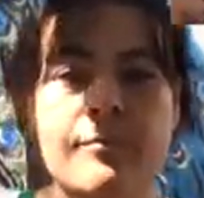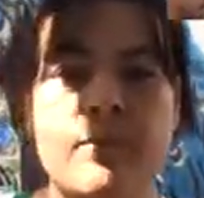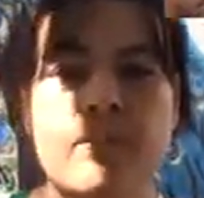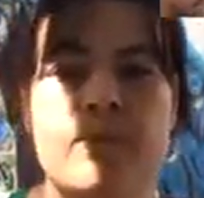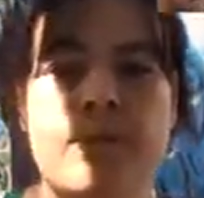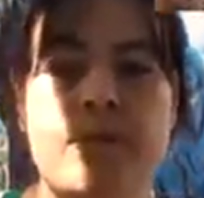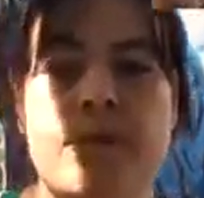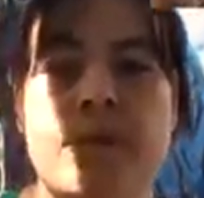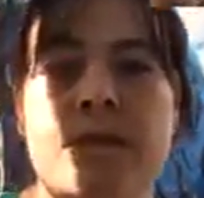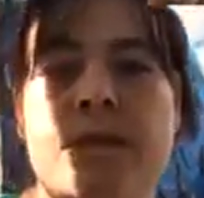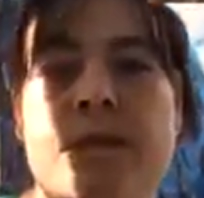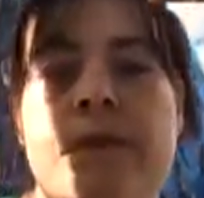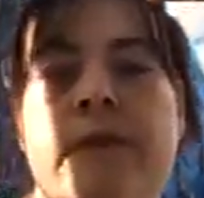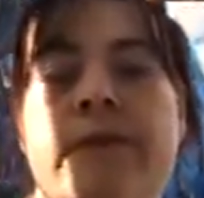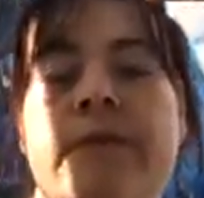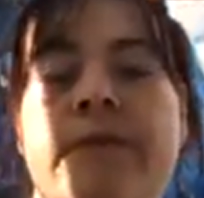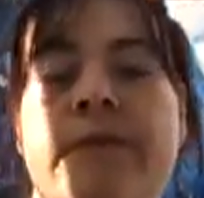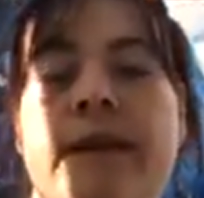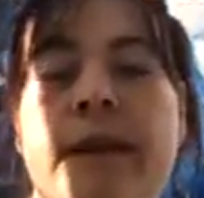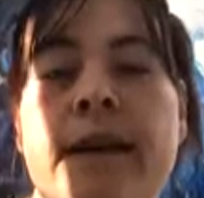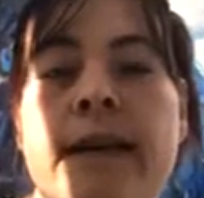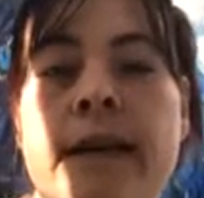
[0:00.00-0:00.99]
said,
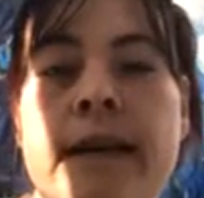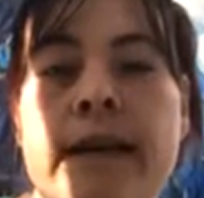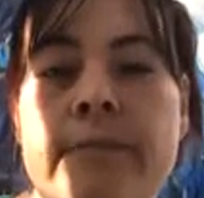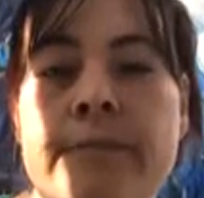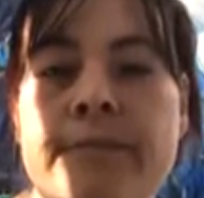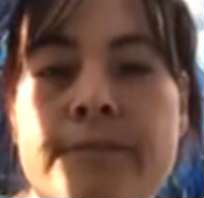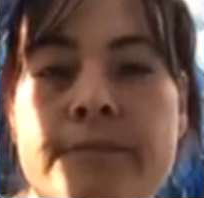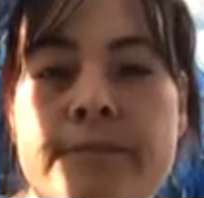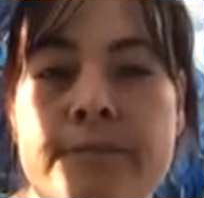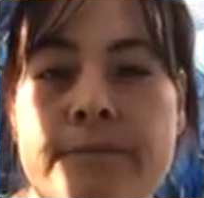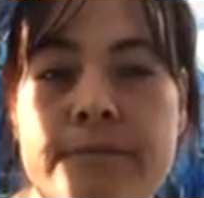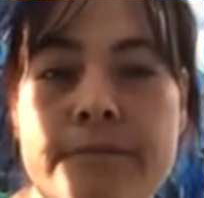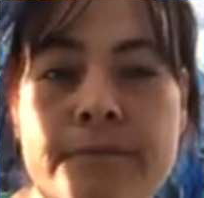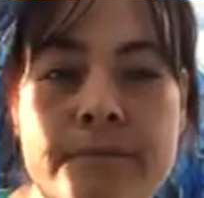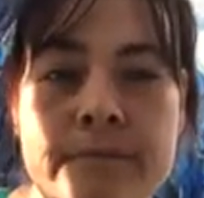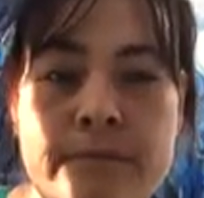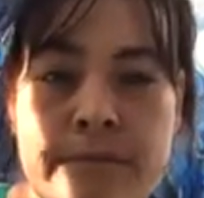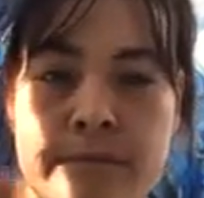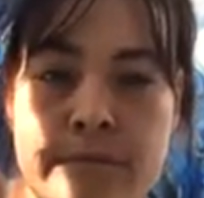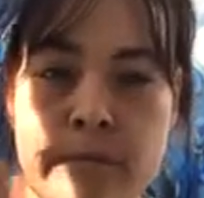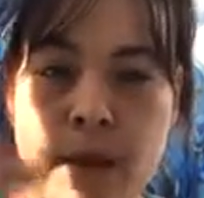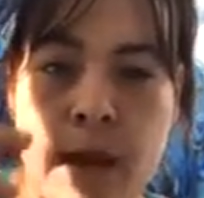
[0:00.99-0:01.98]
fuck it,
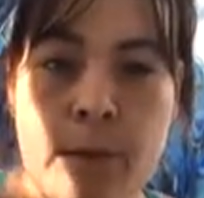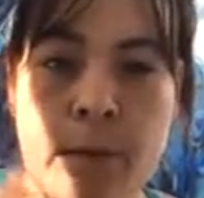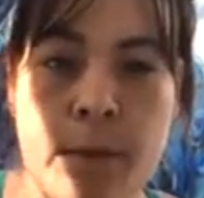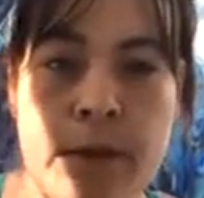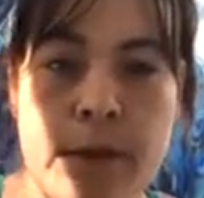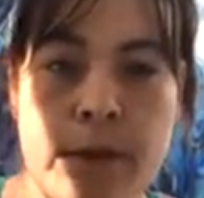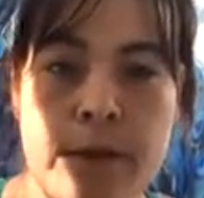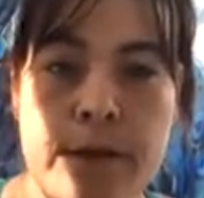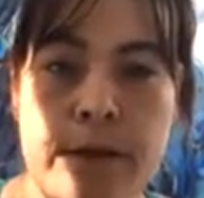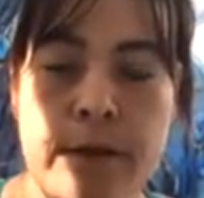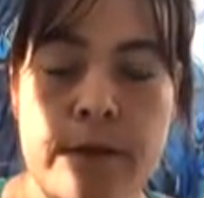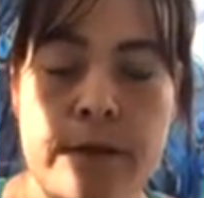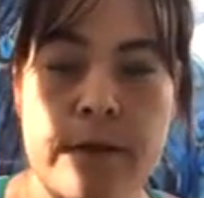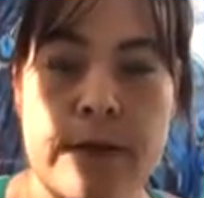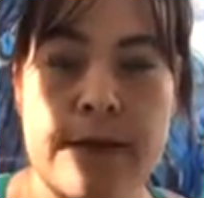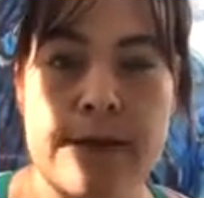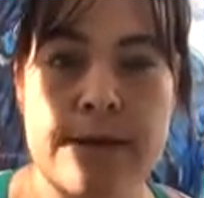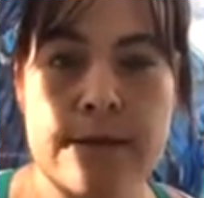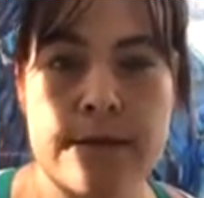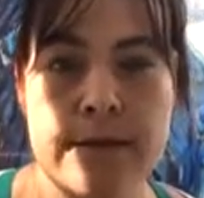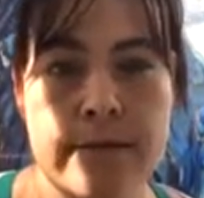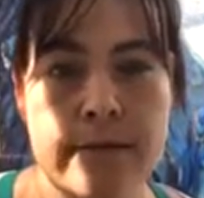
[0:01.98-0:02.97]
I'm going to do
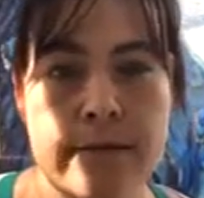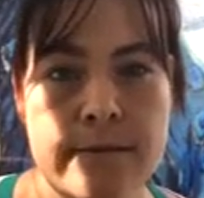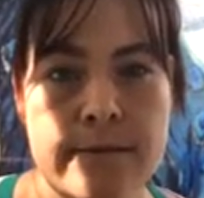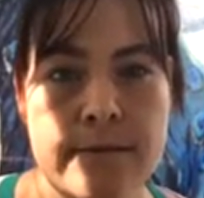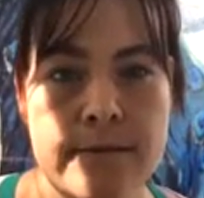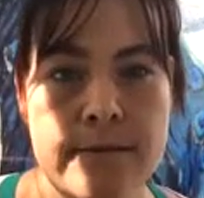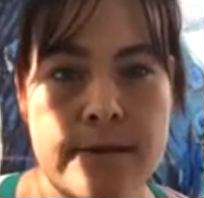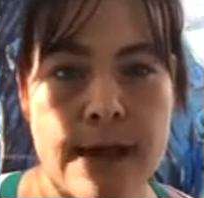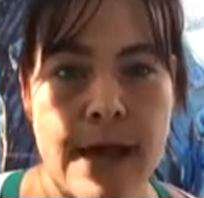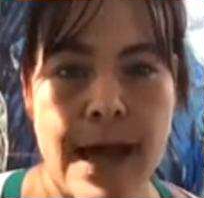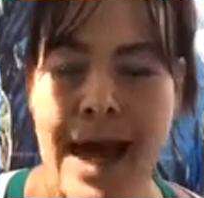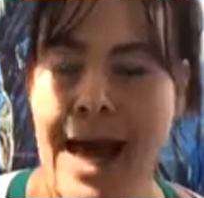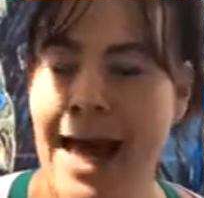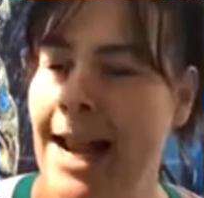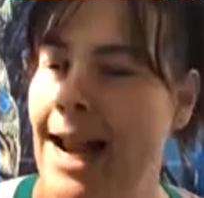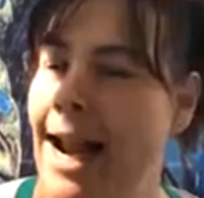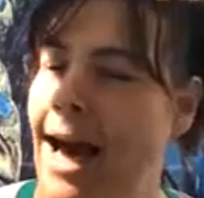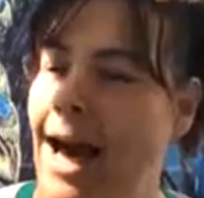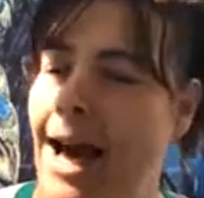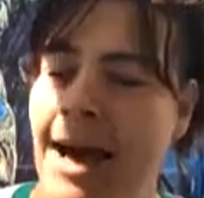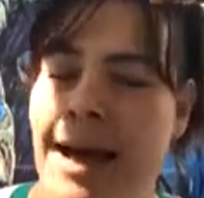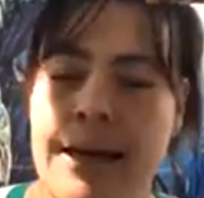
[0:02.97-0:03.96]
this. And
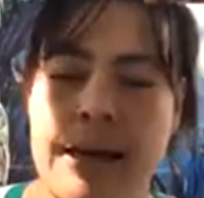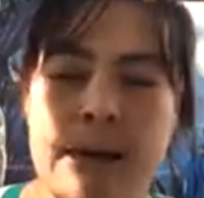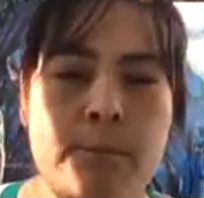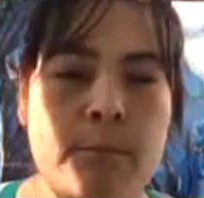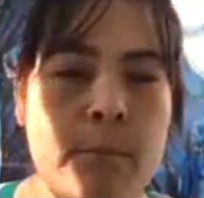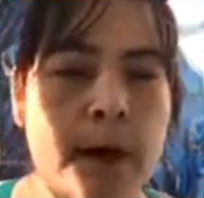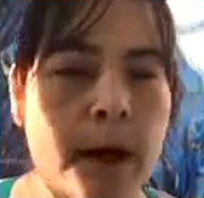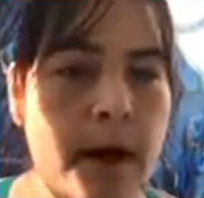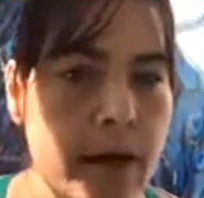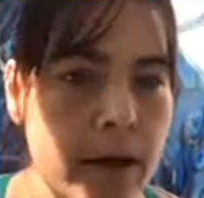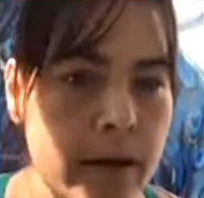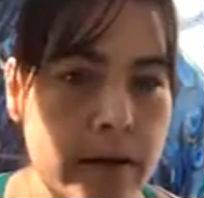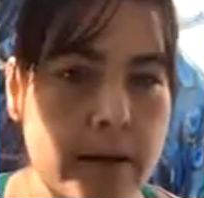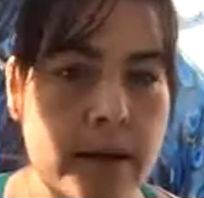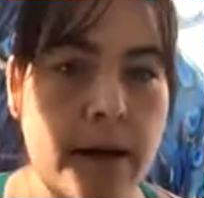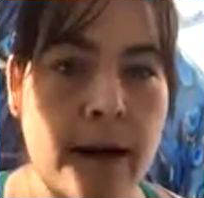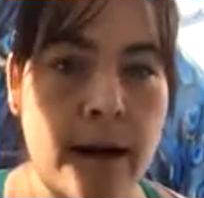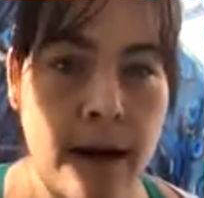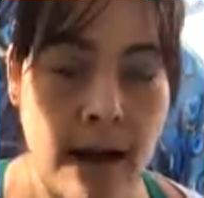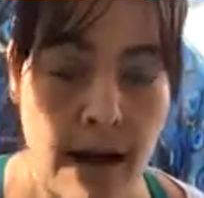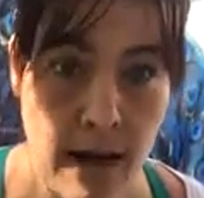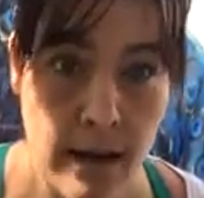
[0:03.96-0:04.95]
I admire the
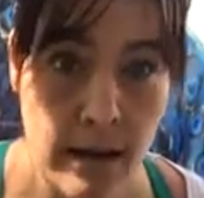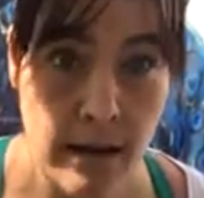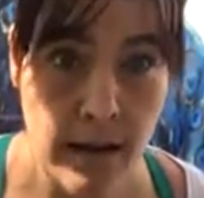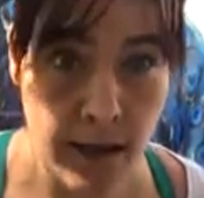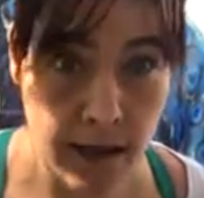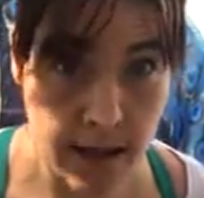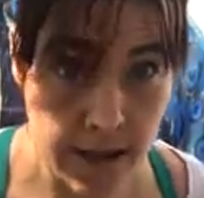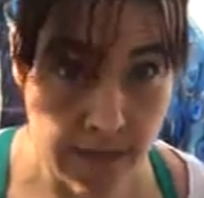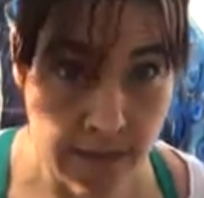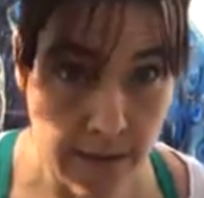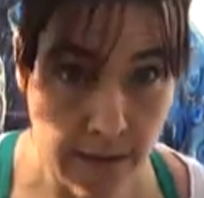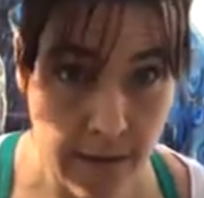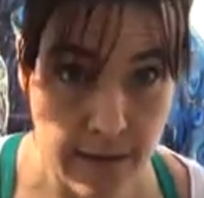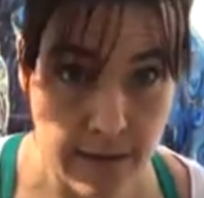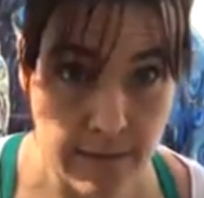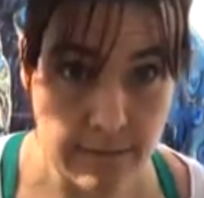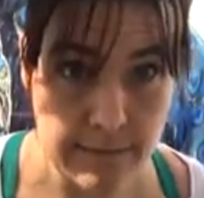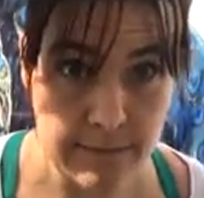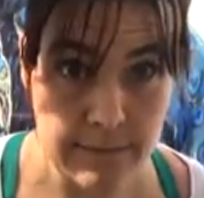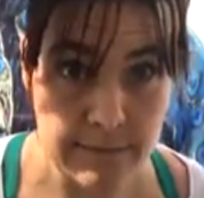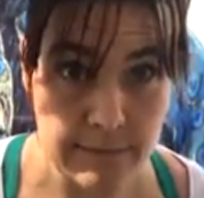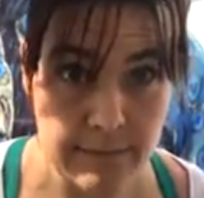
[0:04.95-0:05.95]
hell out of that.
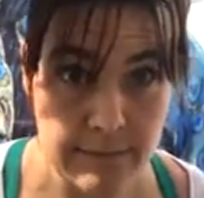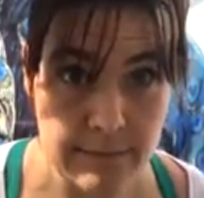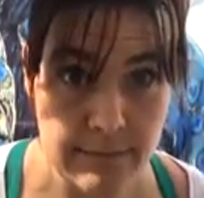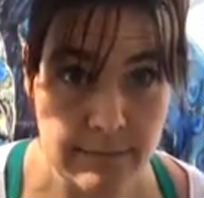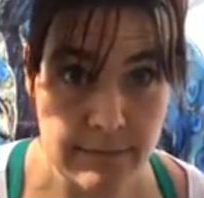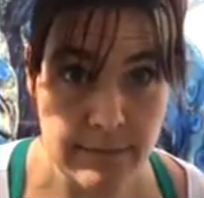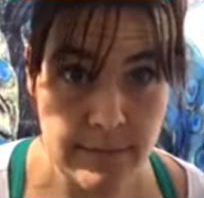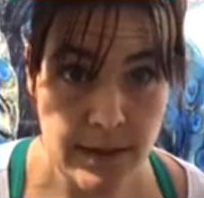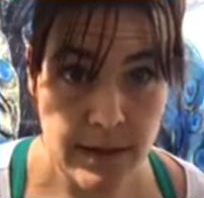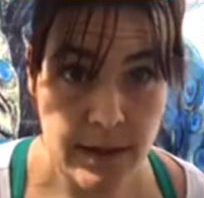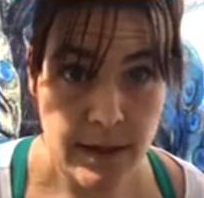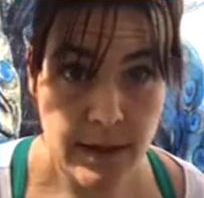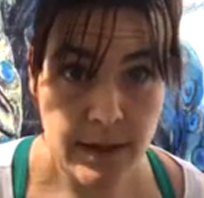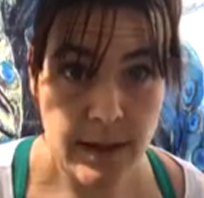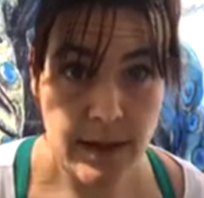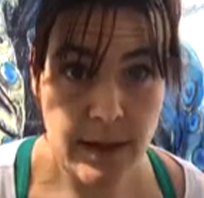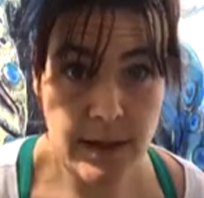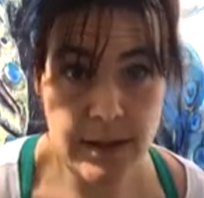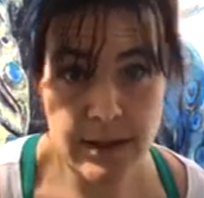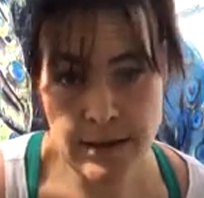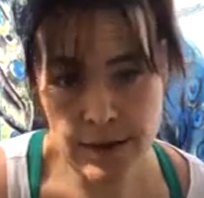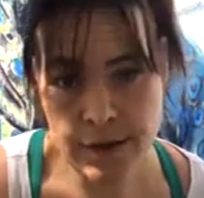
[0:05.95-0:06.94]

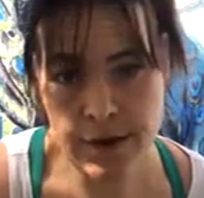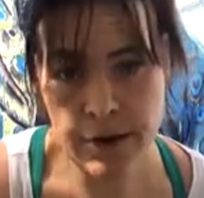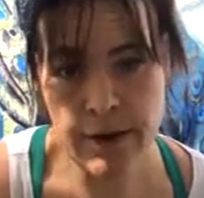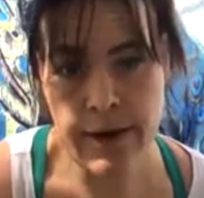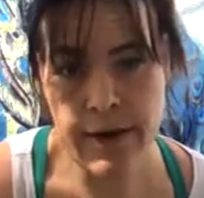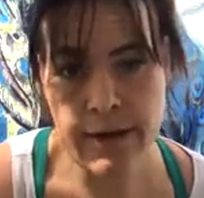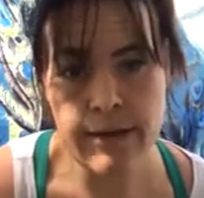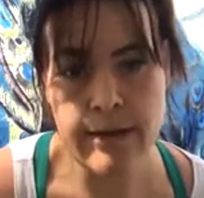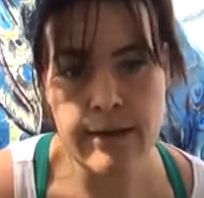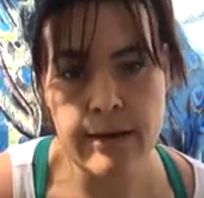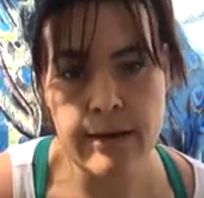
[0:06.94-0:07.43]
It's your ethic.